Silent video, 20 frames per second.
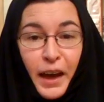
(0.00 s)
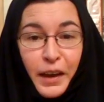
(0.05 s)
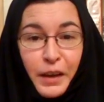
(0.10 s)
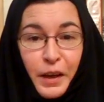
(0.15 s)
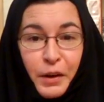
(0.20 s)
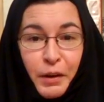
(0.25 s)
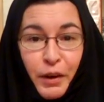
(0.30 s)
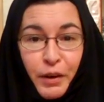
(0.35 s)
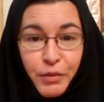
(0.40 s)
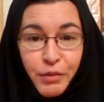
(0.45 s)

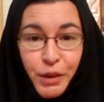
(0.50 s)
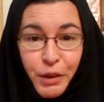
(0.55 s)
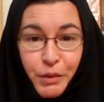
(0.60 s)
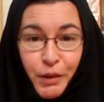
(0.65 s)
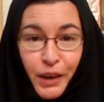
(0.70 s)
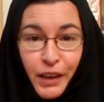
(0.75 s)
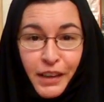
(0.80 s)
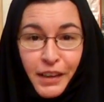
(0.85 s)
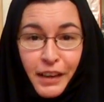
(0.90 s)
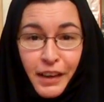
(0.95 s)
Hello
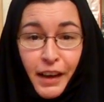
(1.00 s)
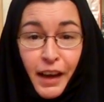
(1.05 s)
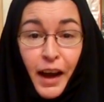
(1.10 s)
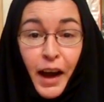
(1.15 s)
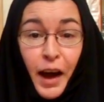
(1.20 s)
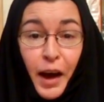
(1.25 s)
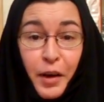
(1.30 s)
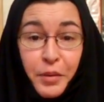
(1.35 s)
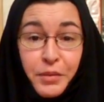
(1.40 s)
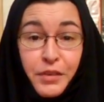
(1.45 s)
everyone,
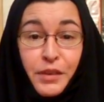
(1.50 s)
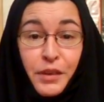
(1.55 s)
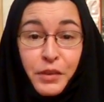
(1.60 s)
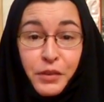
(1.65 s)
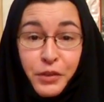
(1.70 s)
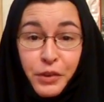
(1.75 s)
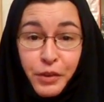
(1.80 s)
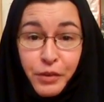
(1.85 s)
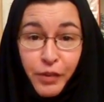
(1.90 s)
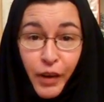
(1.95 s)
I'm
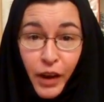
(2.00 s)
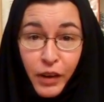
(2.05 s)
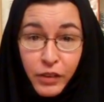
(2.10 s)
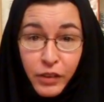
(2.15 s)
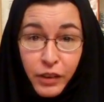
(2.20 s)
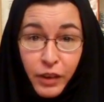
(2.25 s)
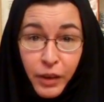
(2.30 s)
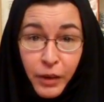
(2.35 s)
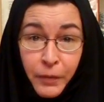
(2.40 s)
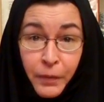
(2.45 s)
Sister
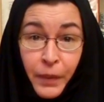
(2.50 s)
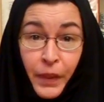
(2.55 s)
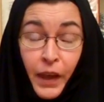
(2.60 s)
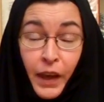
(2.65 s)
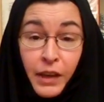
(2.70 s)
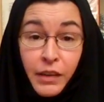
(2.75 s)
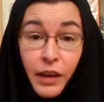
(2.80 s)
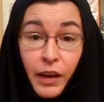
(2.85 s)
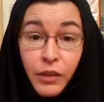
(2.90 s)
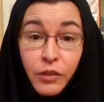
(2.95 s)
Vassa,
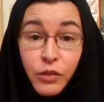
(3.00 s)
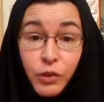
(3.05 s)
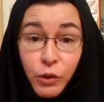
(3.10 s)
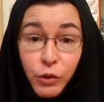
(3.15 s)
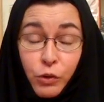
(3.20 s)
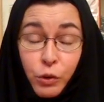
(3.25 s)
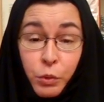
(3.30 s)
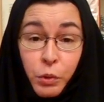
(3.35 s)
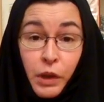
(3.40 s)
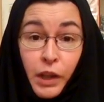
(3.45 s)
and as
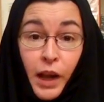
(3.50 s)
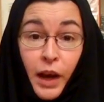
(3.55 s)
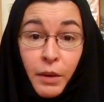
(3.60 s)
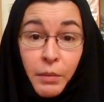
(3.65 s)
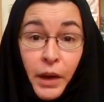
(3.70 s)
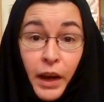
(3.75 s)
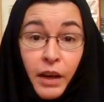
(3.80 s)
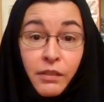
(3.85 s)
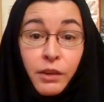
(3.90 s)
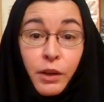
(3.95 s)
usual, I'm
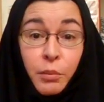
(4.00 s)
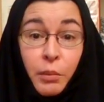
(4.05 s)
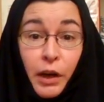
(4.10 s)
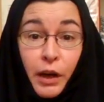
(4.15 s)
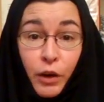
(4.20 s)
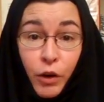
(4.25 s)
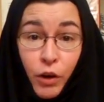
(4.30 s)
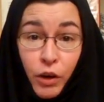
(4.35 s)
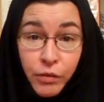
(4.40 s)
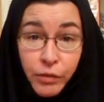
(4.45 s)
having
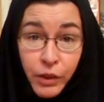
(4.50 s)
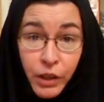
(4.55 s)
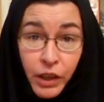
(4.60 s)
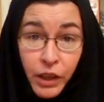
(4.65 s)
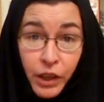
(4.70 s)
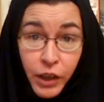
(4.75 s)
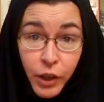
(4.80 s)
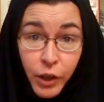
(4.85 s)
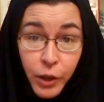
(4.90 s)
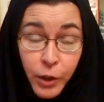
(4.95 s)
my coffee
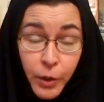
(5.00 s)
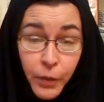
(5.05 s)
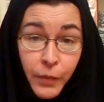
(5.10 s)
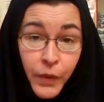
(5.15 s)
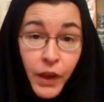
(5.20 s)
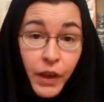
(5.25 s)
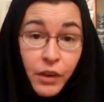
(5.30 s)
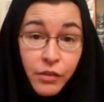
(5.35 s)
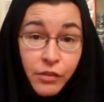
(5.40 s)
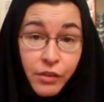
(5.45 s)
here
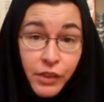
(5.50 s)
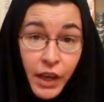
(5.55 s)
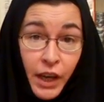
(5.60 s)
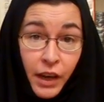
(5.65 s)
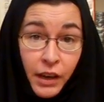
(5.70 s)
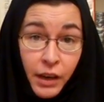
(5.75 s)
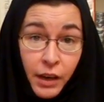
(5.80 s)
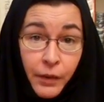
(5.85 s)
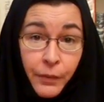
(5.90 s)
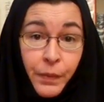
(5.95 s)
in
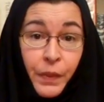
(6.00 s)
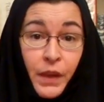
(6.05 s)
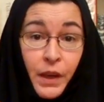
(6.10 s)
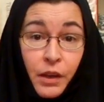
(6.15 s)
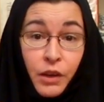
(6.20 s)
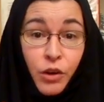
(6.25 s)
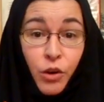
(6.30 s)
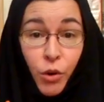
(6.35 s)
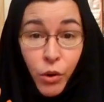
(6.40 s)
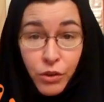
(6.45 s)
Vienna,
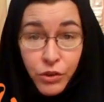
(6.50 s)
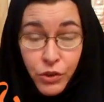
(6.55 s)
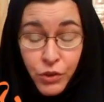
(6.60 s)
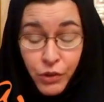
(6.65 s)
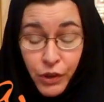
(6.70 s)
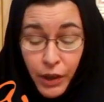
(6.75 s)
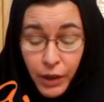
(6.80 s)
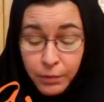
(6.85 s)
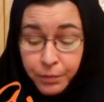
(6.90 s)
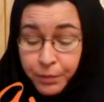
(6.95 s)
in
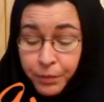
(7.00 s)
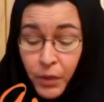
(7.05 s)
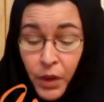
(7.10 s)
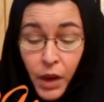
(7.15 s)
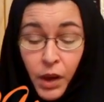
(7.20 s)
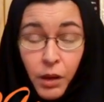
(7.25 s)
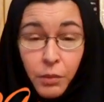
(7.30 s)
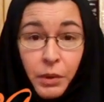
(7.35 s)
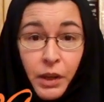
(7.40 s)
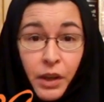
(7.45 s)
Austria,
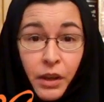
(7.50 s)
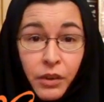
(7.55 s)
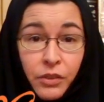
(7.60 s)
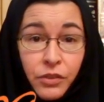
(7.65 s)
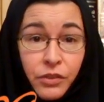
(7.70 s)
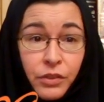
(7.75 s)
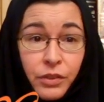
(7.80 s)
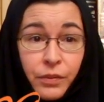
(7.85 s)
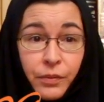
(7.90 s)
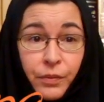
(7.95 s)

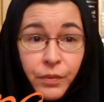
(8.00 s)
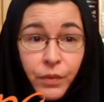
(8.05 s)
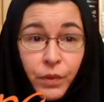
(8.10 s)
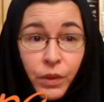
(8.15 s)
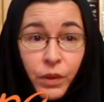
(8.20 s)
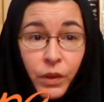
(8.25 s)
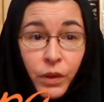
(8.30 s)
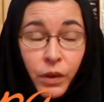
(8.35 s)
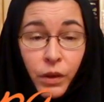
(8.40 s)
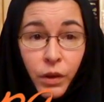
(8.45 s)
because
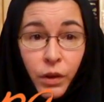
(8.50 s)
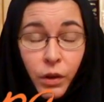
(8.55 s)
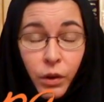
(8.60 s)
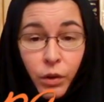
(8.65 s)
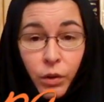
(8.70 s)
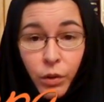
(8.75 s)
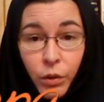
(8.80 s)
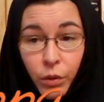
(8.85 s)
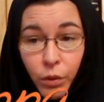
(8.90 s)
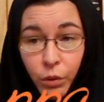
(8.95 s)

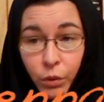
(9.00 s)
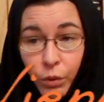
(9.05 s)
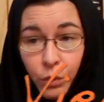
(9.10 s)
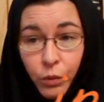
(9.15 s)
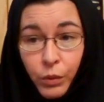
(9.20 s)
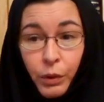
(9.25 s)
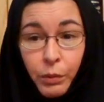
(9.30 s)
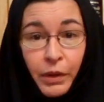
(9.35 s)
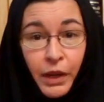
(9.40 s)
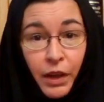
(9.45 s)

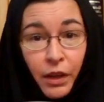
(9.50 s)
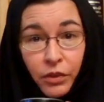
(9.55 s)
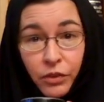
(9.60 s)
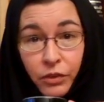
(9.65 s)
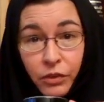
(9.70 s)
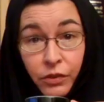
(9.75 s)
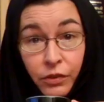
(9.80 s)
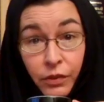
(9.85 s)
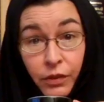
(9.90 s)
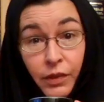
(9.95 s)

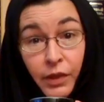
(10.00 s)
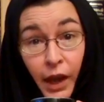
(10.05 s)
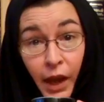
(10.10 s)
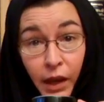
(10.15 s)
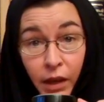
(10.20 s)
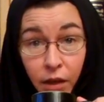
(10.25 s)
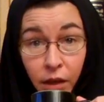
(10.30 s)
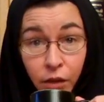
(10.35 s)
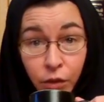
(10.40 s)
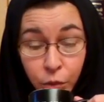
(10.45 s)

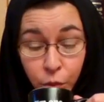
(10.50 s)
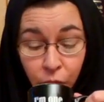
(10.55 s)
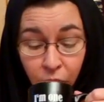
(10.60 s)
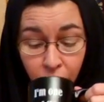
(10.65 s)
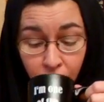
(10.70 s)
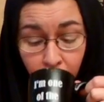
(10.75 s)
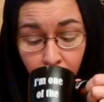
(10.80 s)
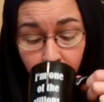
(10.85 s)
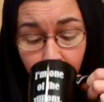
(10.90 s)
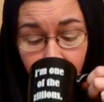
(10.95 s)
that is
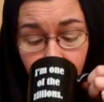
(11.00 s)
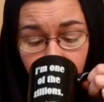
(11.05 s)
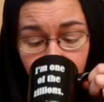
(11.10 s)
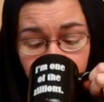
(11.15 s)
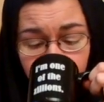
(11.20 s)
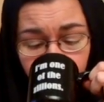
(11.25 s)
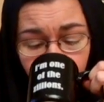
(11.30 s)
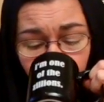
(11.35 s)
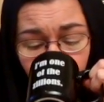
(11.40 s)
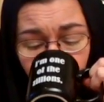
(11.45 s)
where I
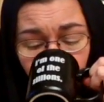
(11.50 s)
live.